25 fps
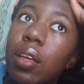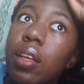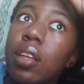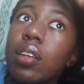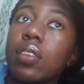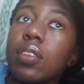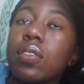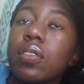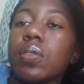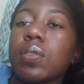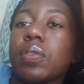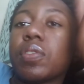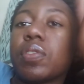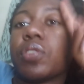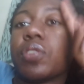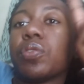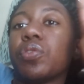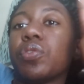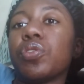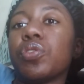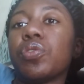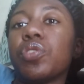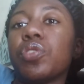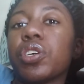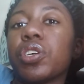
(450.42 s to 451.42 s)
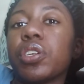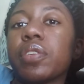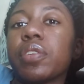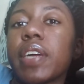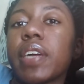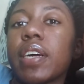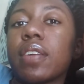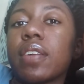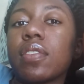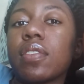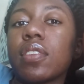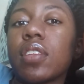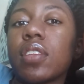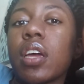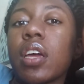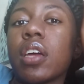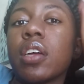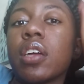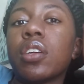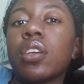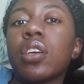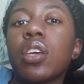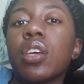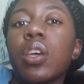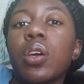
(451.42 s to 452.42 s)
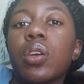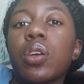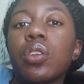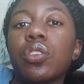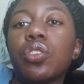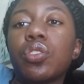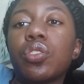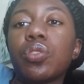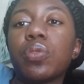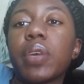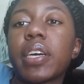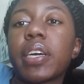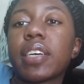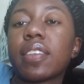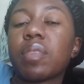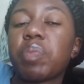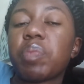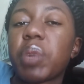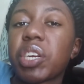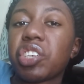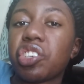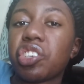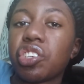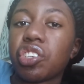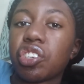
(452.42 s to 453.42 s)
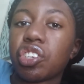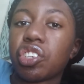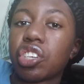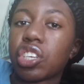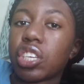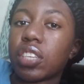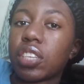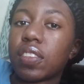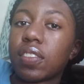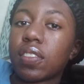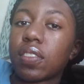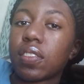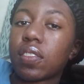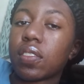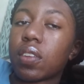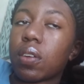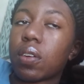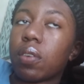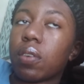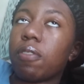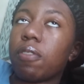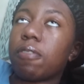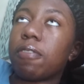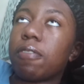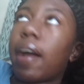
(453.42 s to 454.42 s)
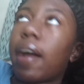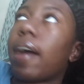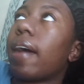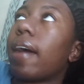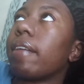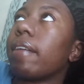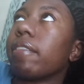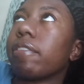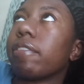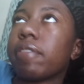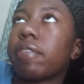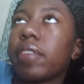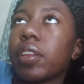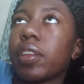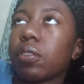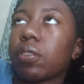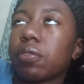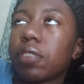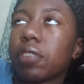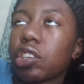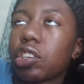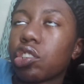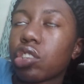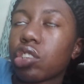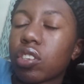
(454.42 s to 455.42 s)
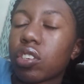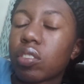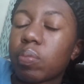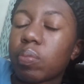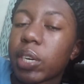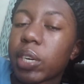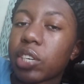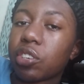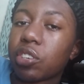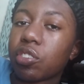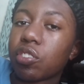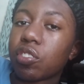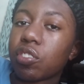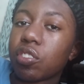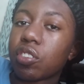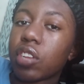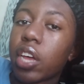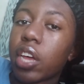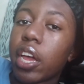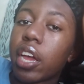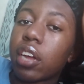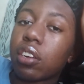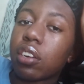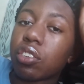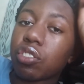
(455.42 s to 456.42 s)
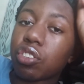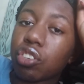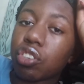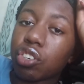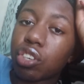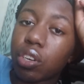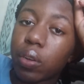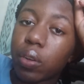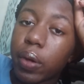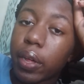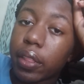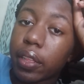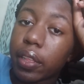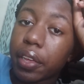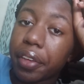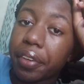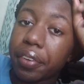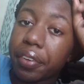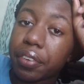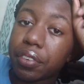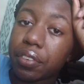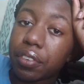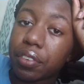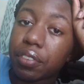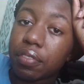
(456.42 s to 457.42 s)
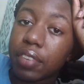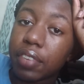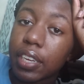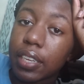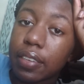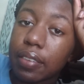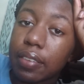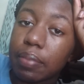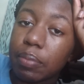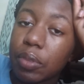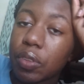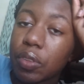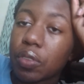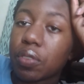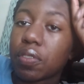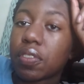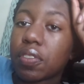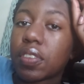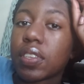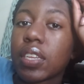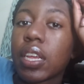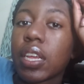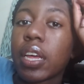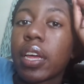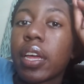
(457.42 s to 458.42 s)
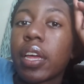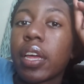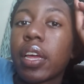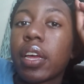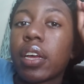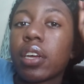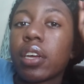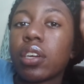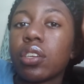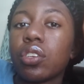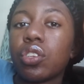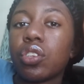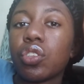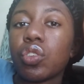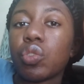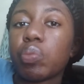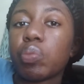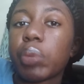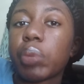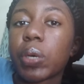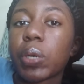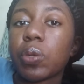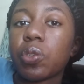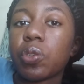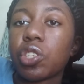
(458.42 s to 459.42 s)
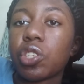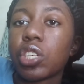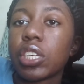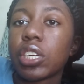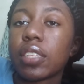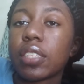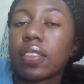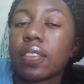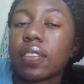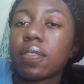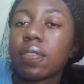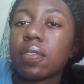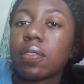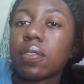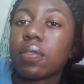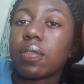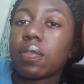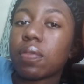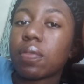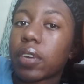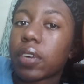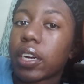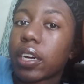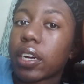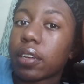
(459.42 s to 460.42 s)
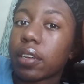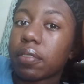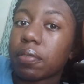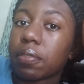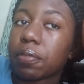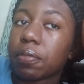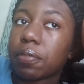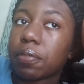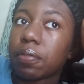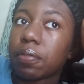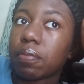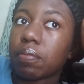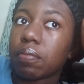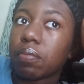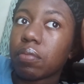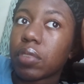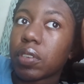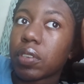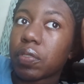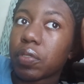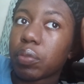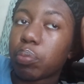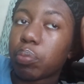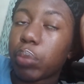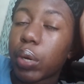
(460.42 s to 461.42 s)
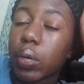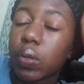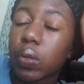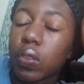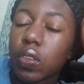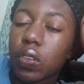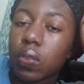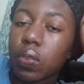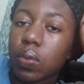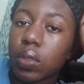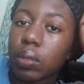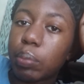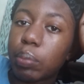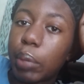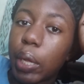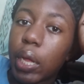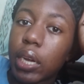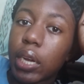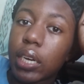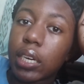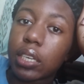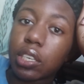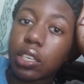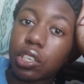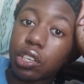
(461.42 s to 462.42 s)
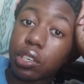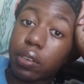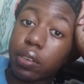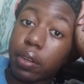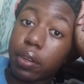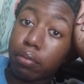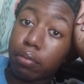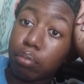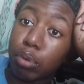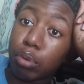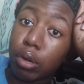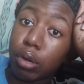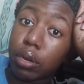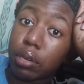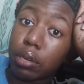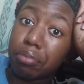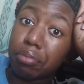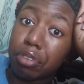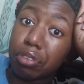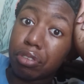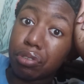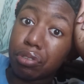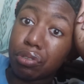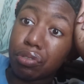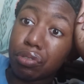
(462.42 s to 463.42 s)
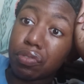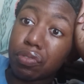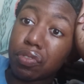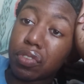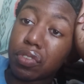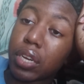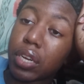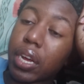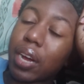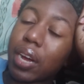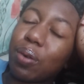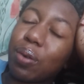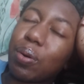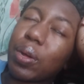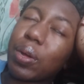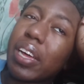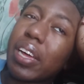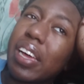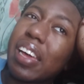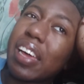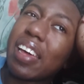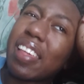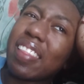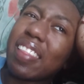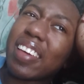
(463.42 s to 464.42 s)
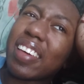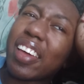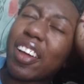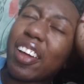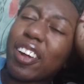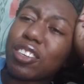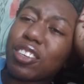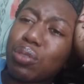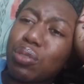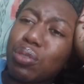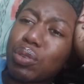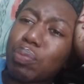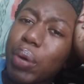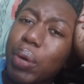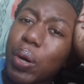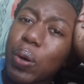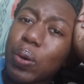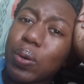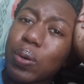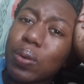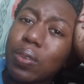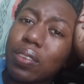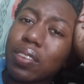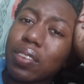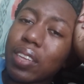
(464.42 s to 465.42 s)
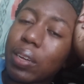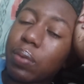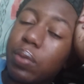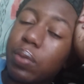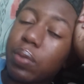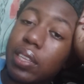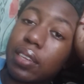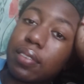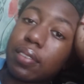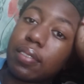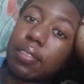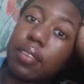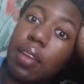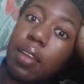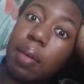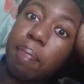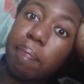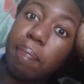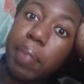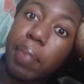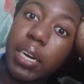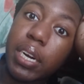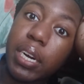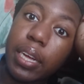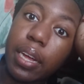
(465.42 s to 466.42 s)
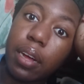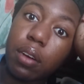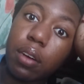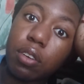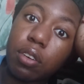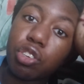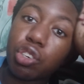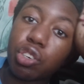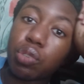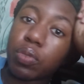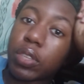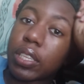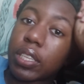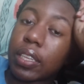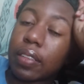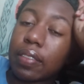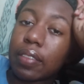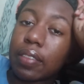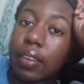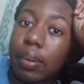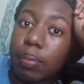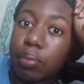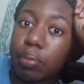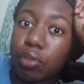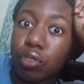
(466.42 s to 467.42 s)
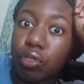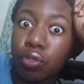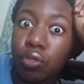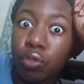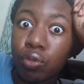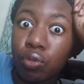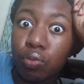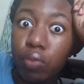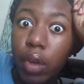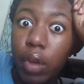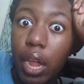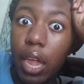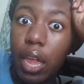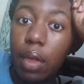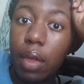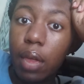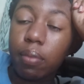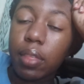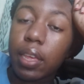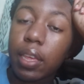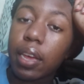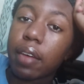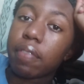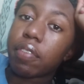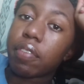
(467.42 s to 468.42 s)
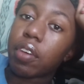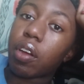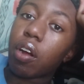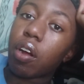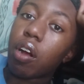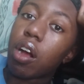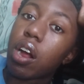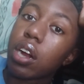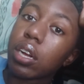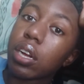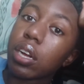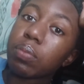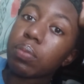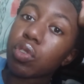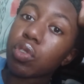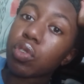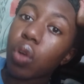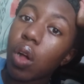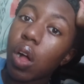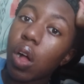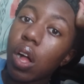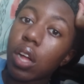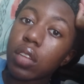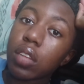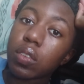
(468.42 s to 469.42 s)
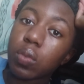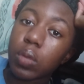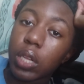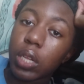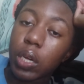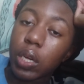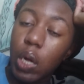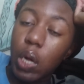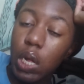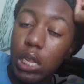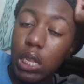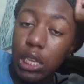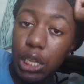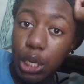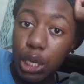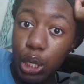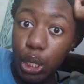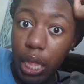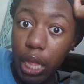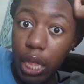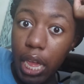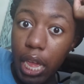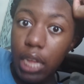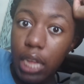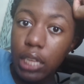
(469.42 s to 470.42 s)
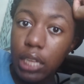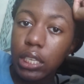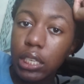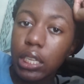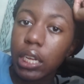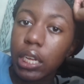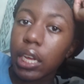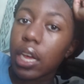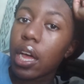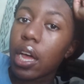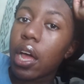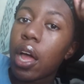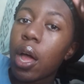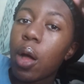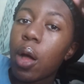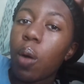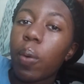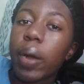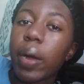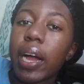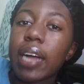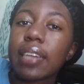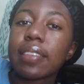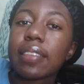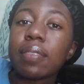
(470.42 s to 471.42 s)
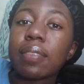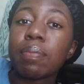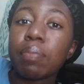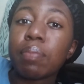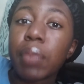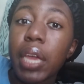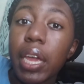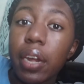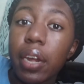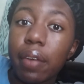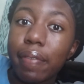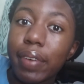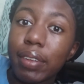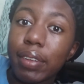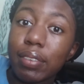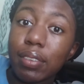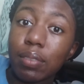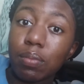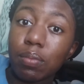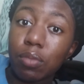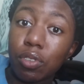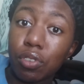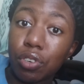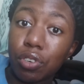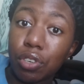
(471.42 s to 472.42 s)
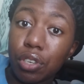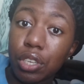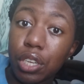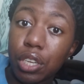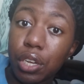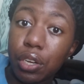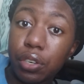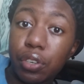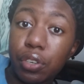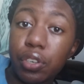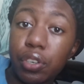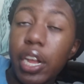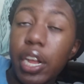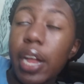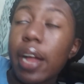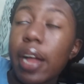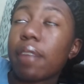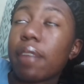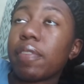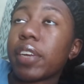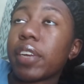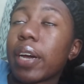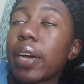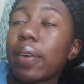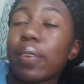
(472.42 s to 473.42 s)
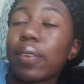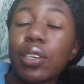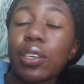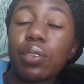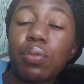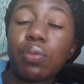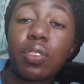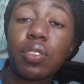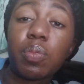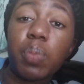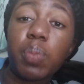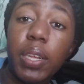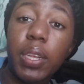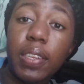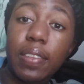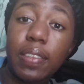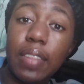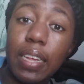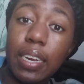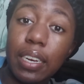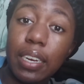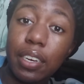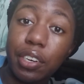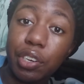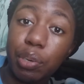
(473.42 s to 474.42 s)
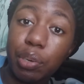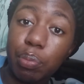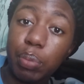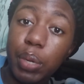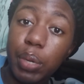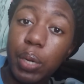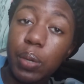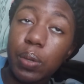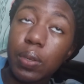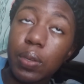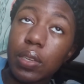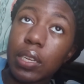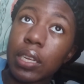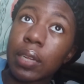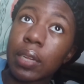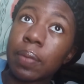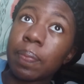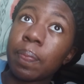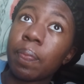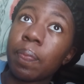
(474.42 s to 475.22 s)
So we do 2 turnarounds, 2 expression sheets, so 5, facial expressions just to show how the character's face moves, 2 pose sheets, 5 different poses with the body to show how the body moves and how the character would pose, like would they slump on a couch, or would they sit up straight, would they have their arms crossed, would they cross their legs, like what kinds of mannerisms do your character have and how can you express that in your posing.